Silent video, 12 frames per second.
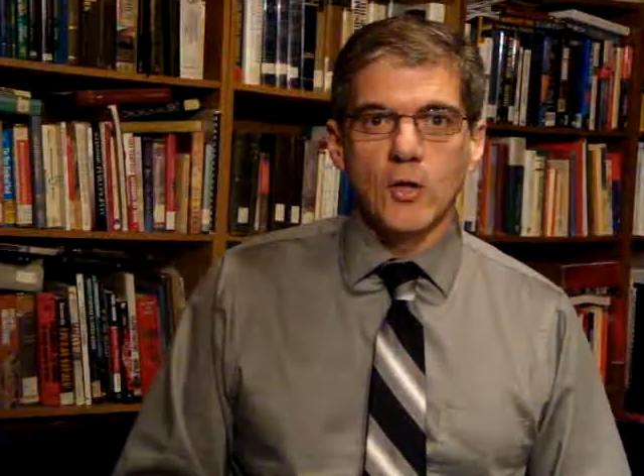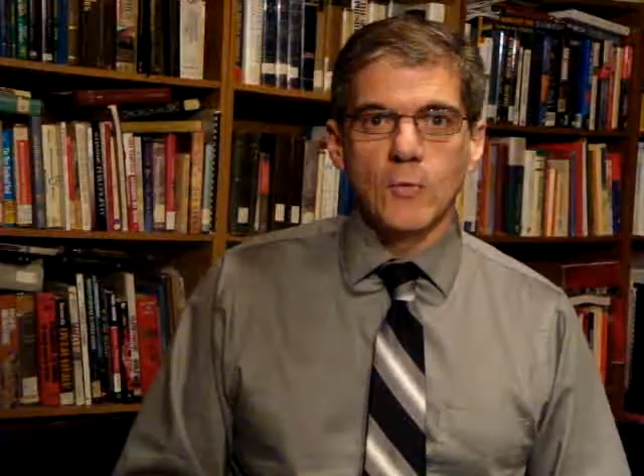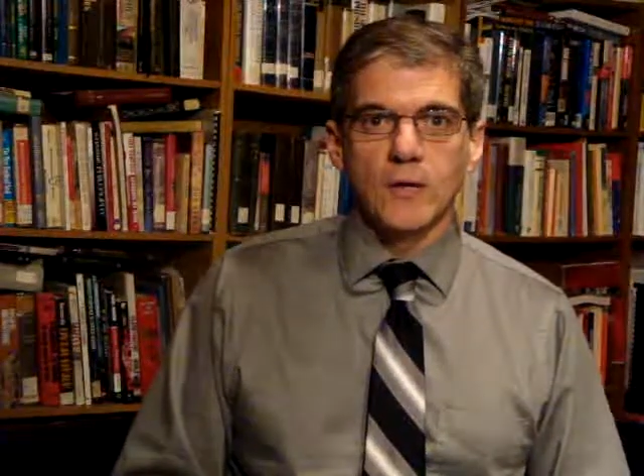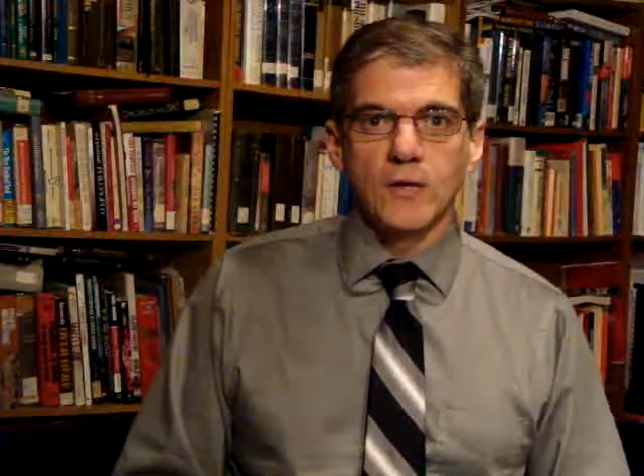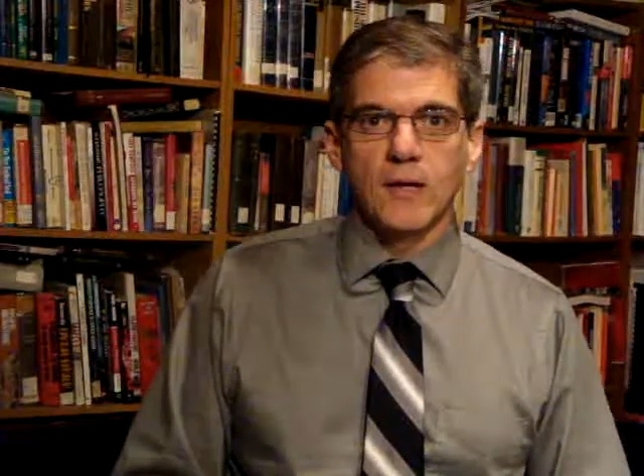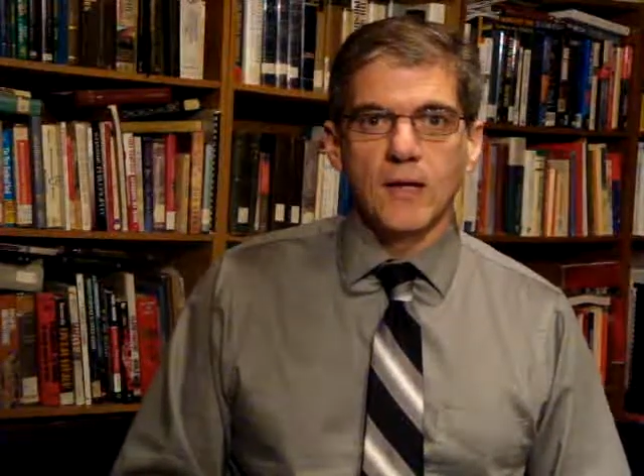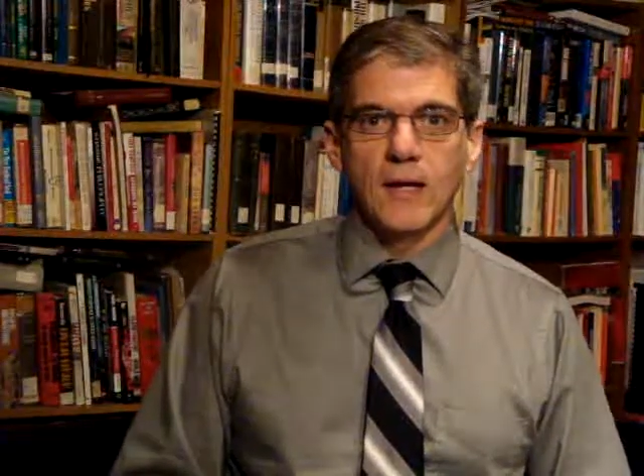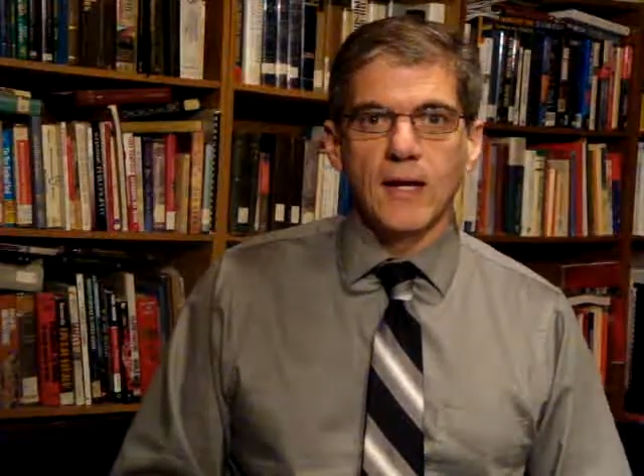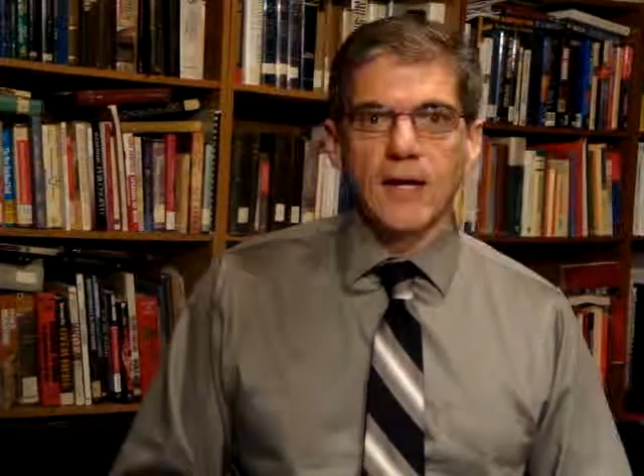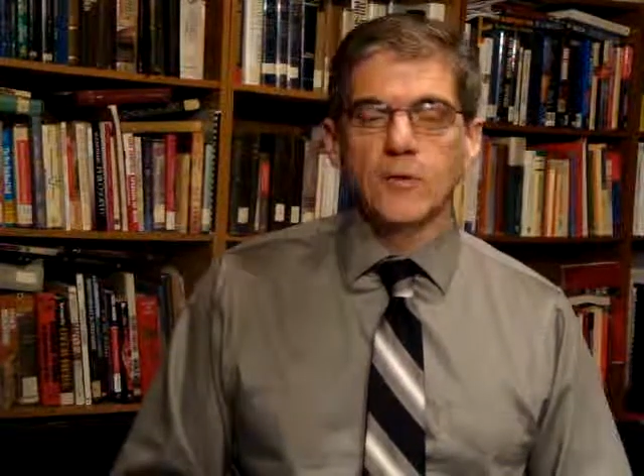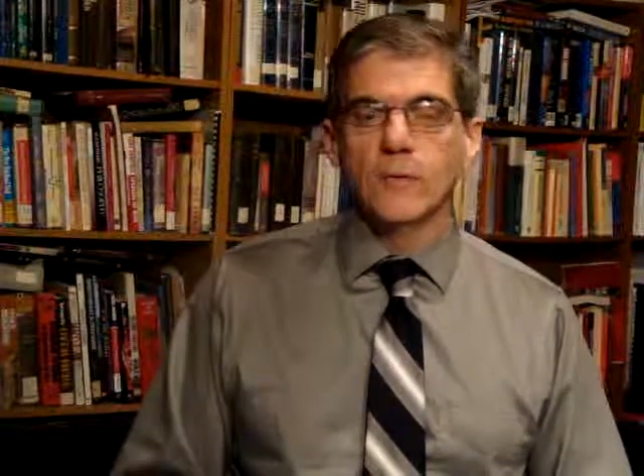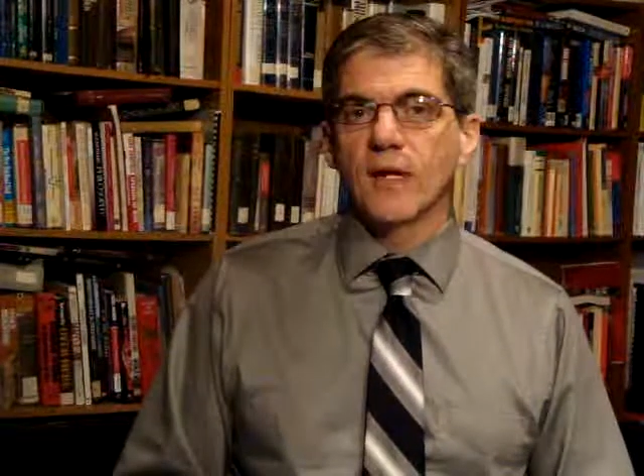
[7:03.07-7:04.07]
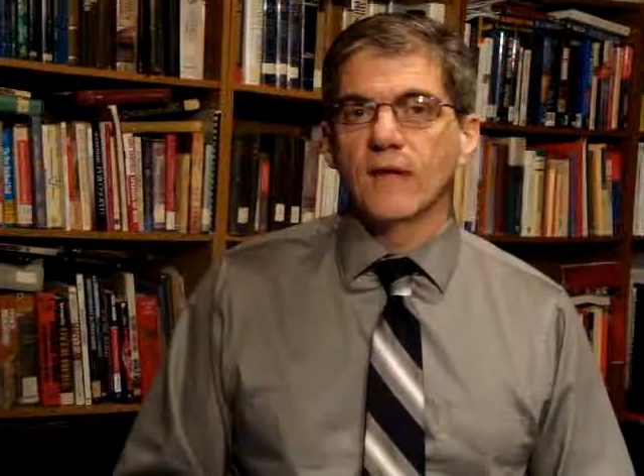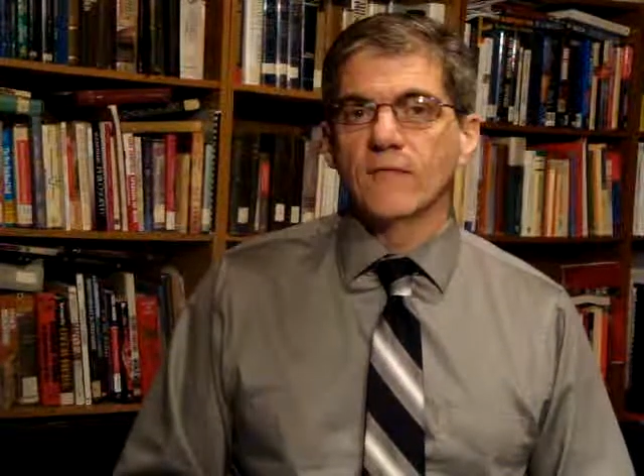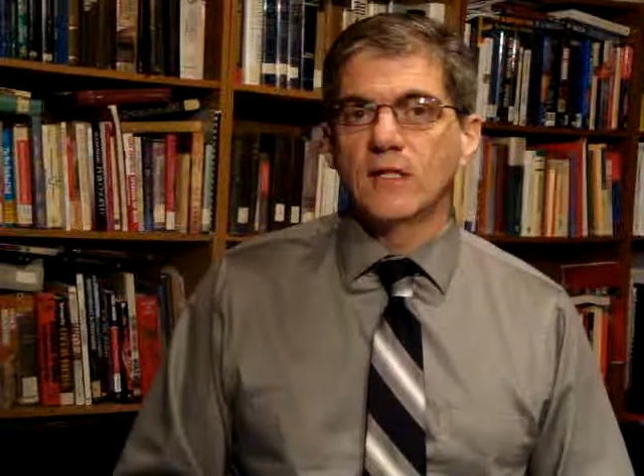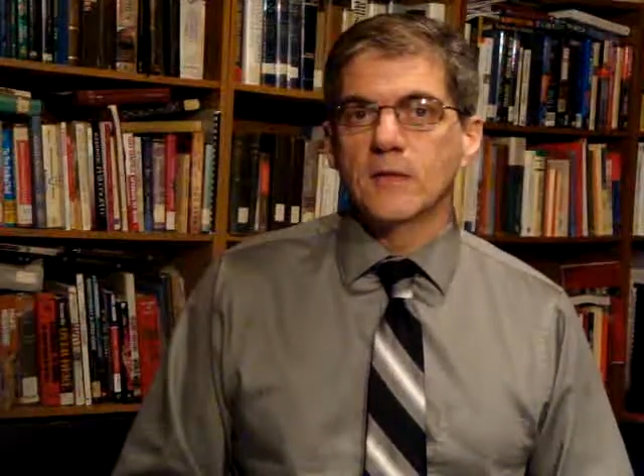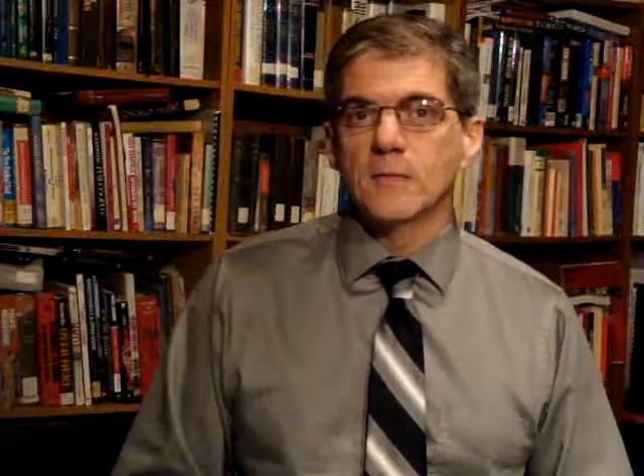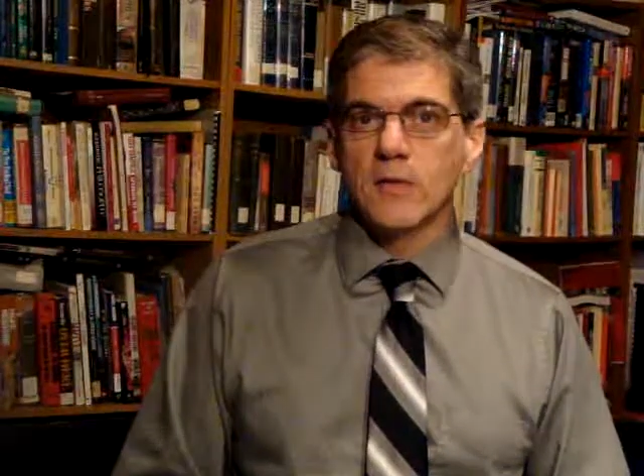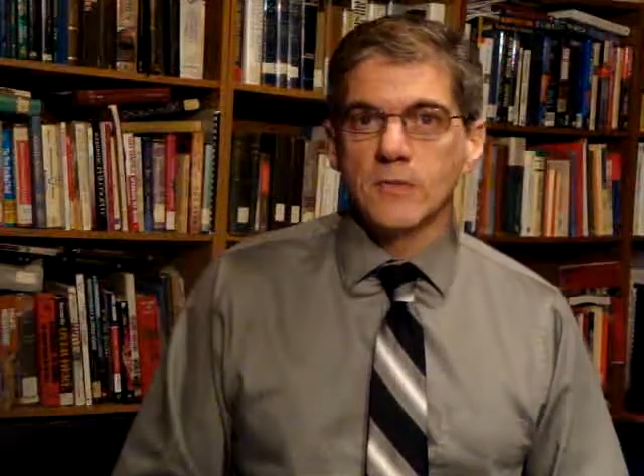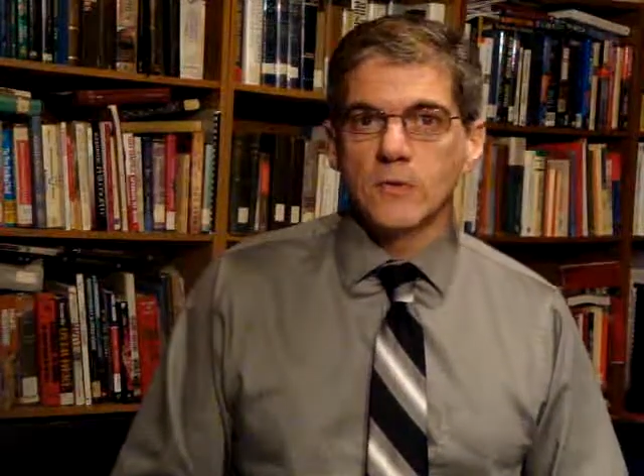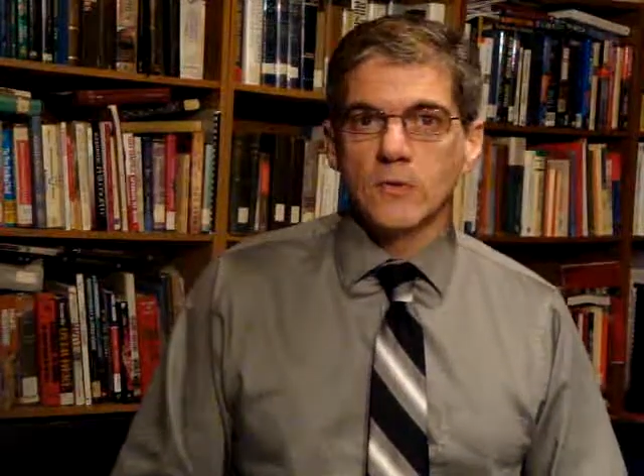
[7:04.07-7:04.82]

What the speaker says: open, and you might have 10 people